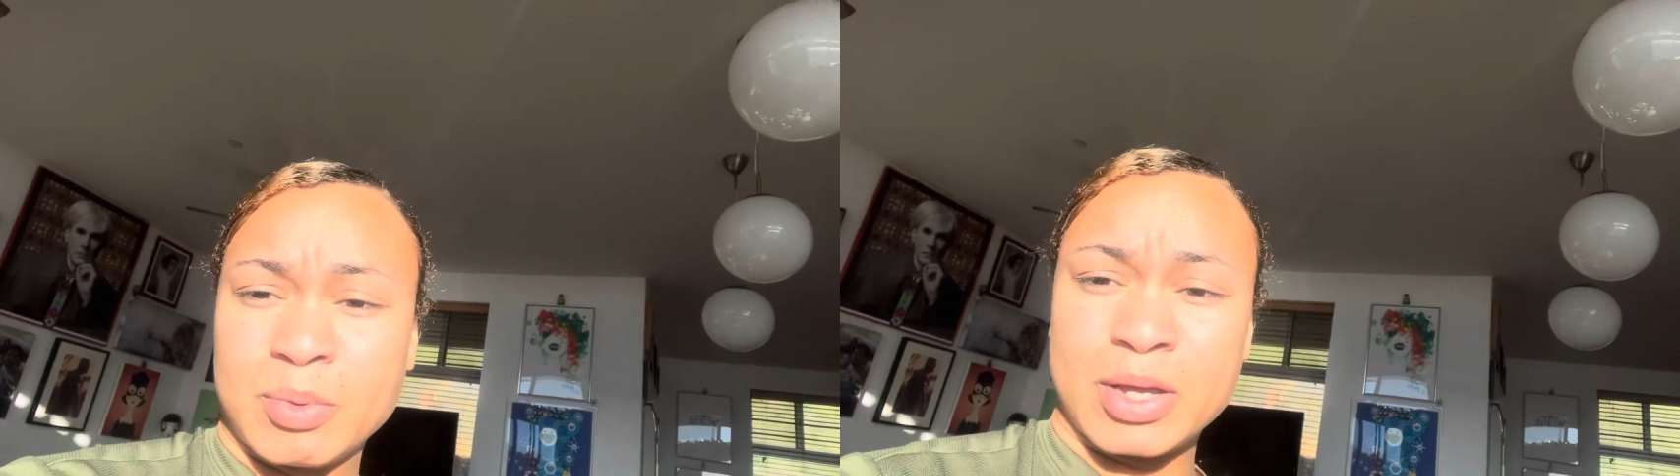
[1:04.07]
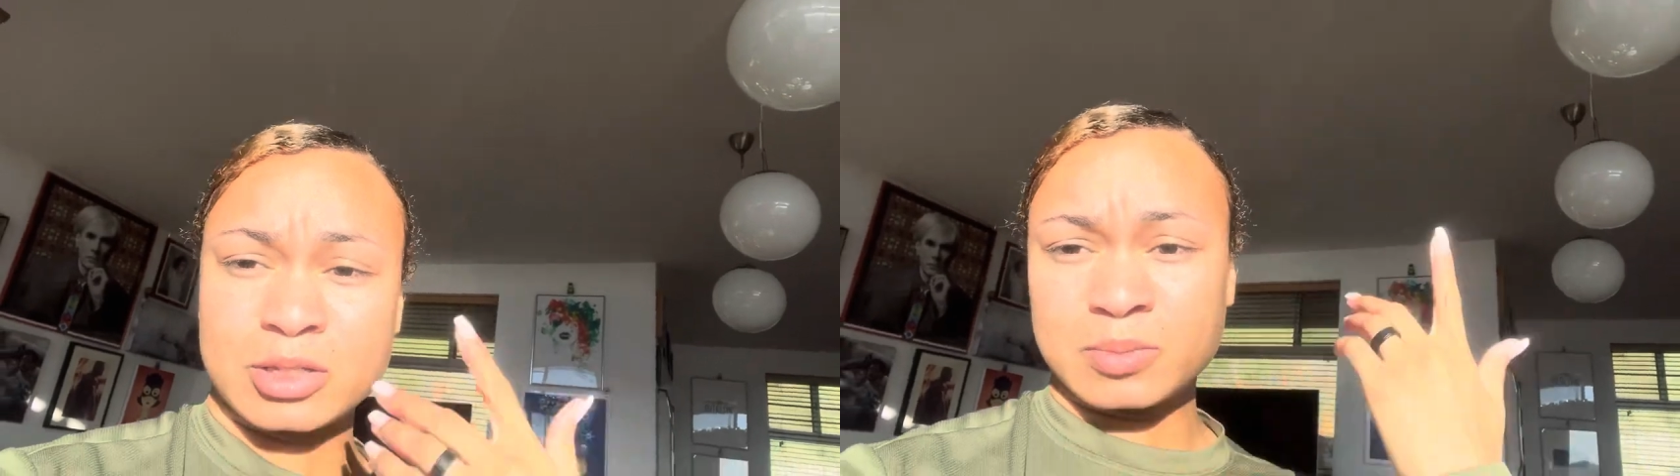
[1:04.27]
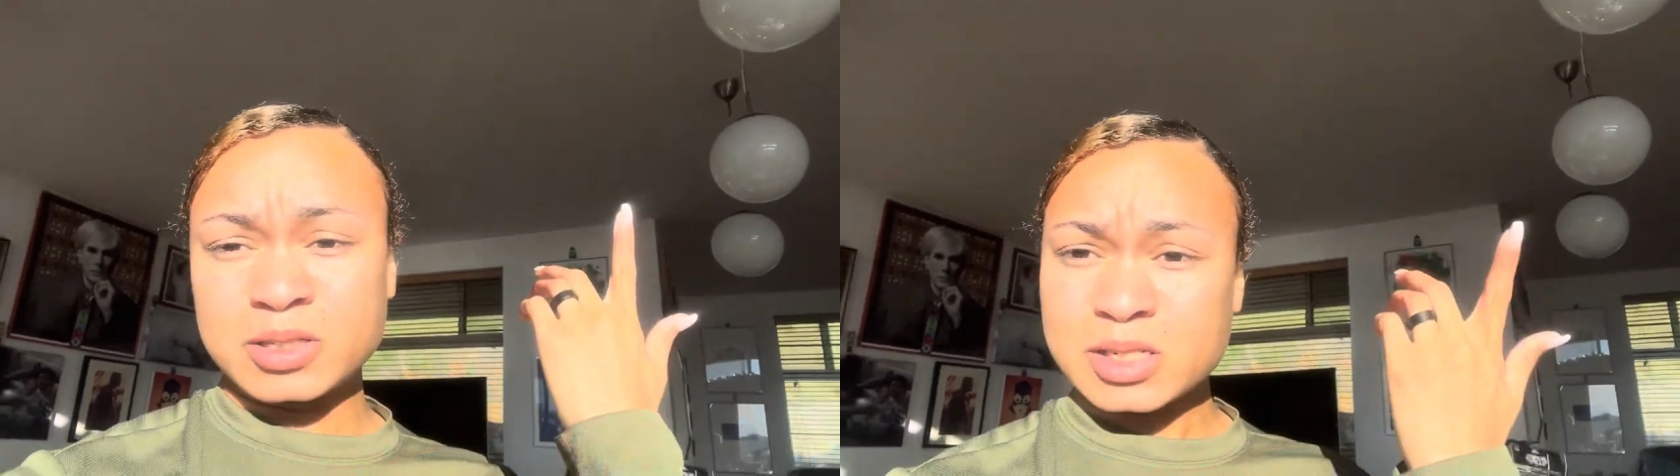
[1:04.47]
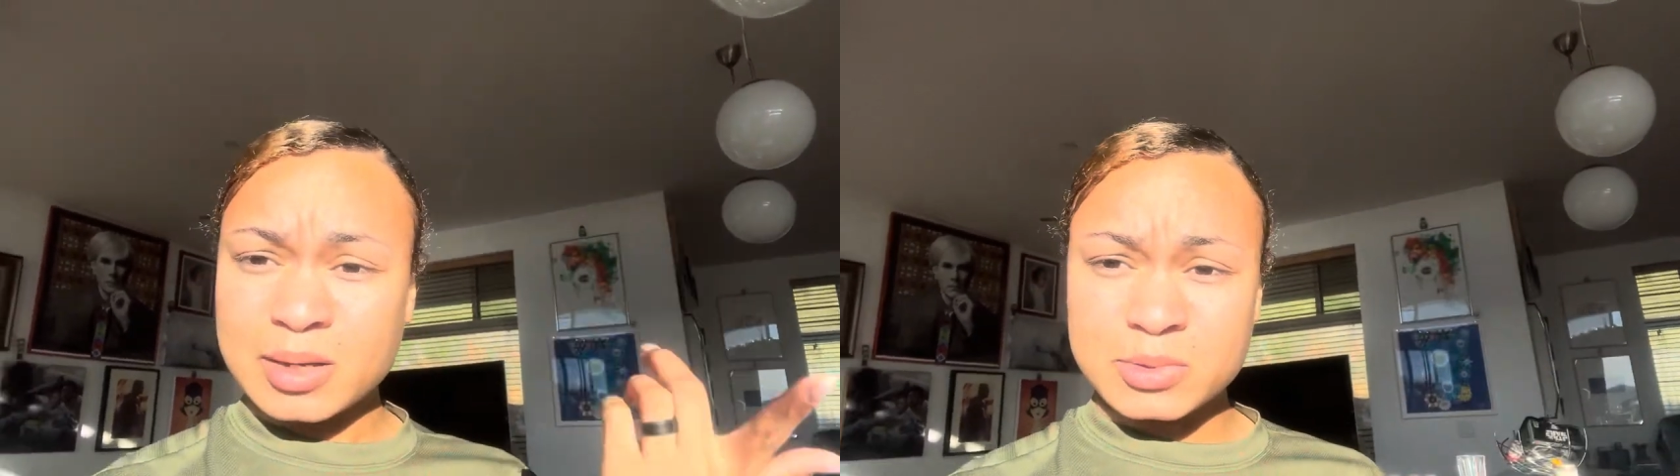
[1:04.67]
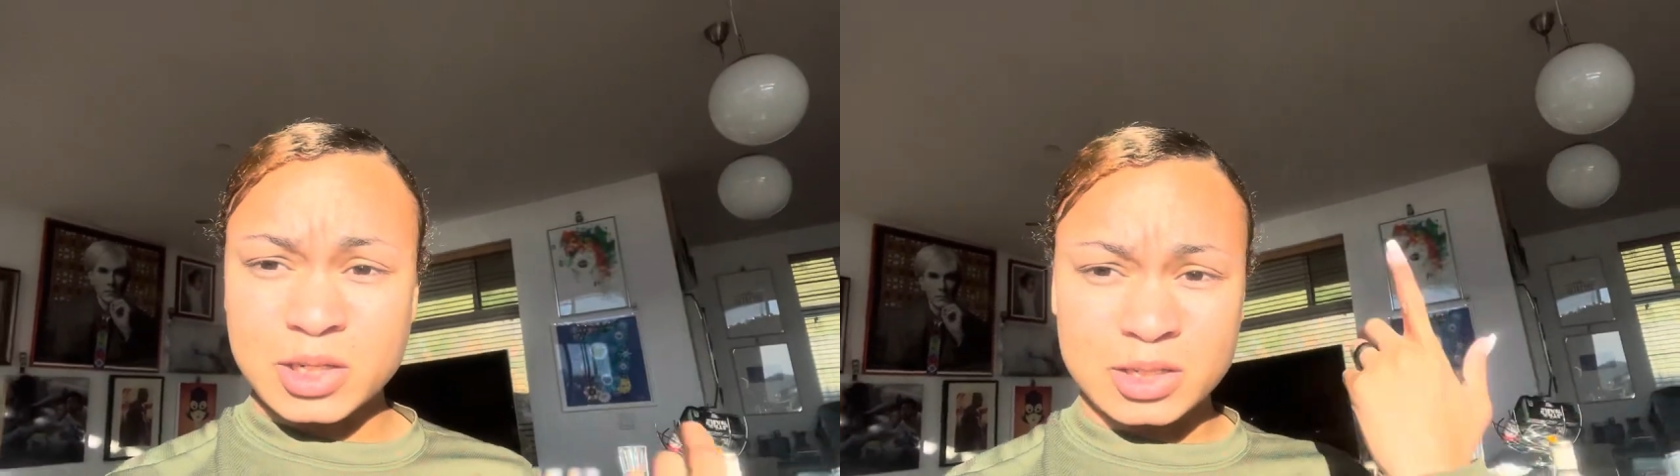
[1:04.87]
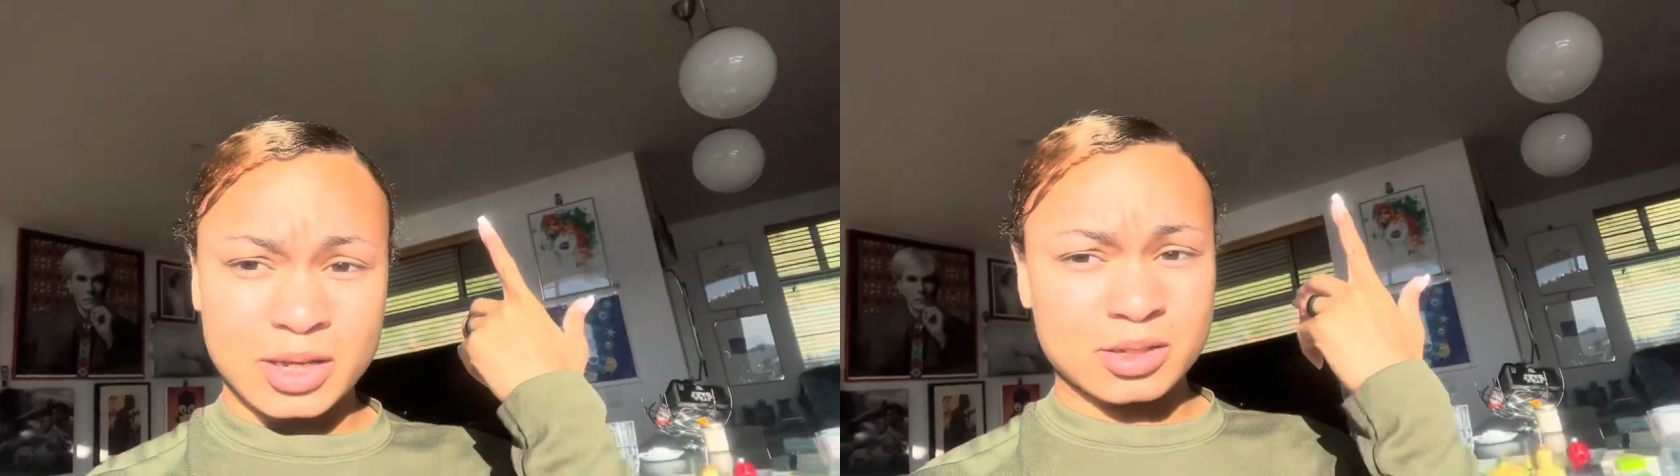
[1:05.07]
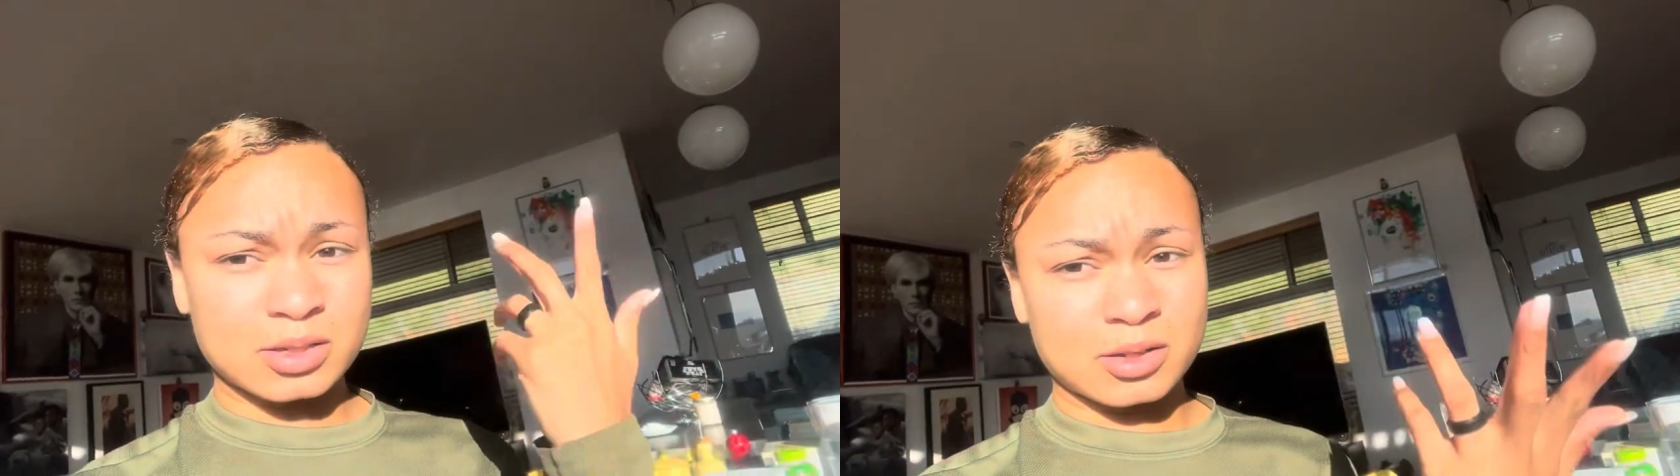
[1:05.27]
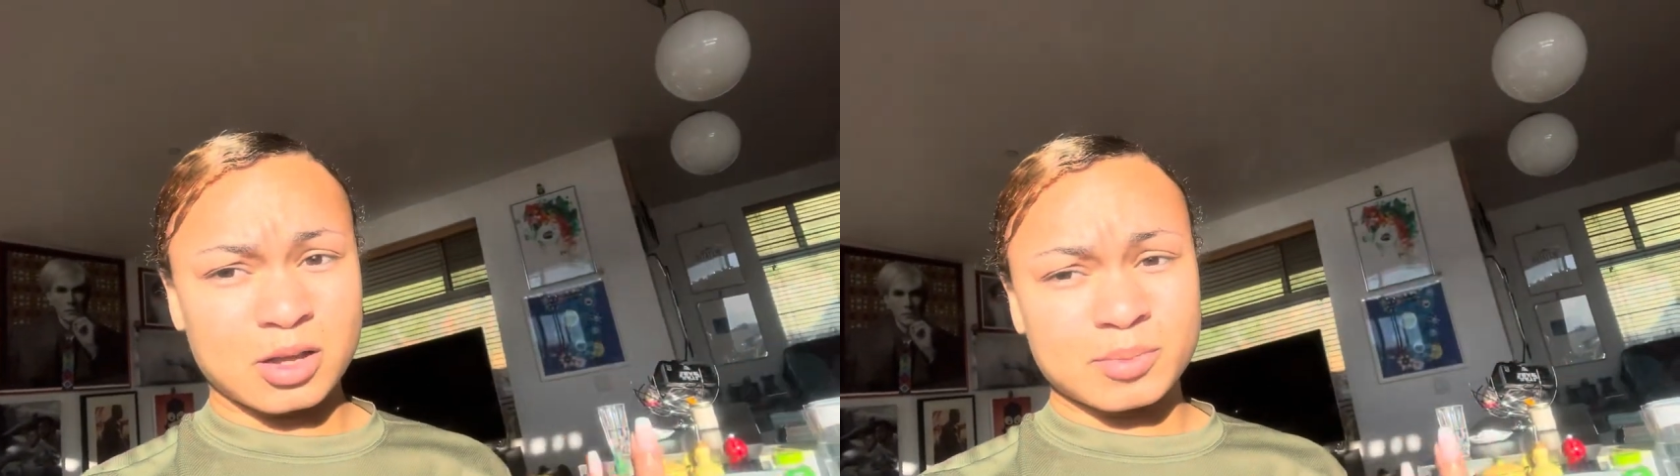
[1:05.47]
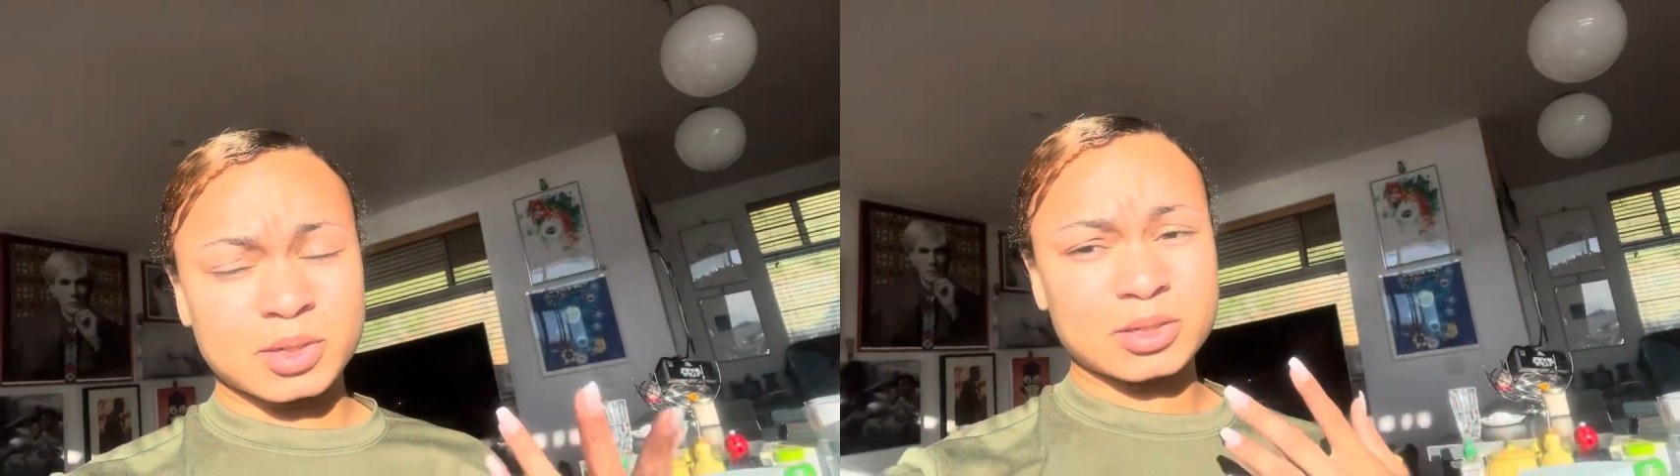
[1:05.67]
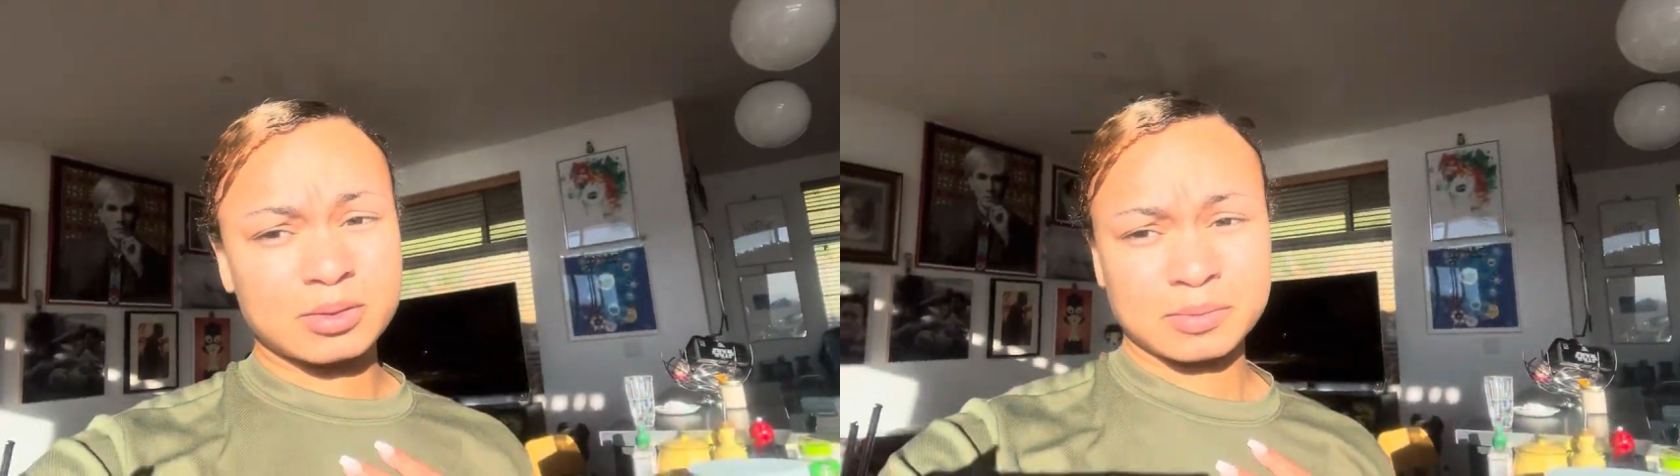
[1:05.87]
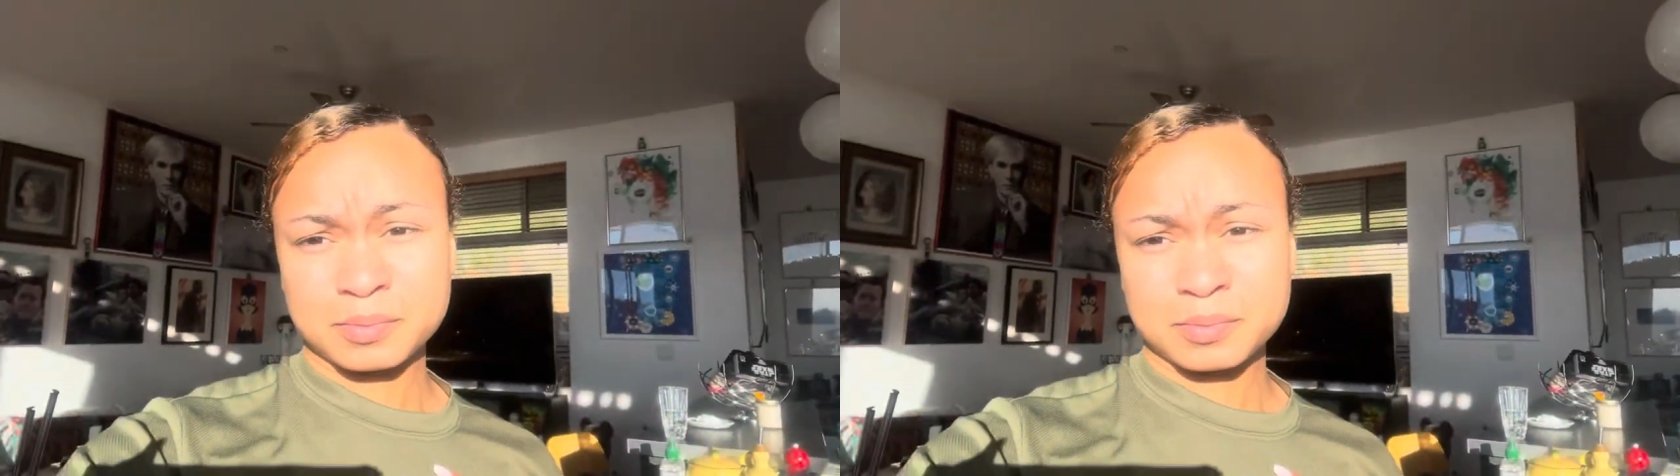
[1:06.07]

ask my Snapchat, they ask in the comments and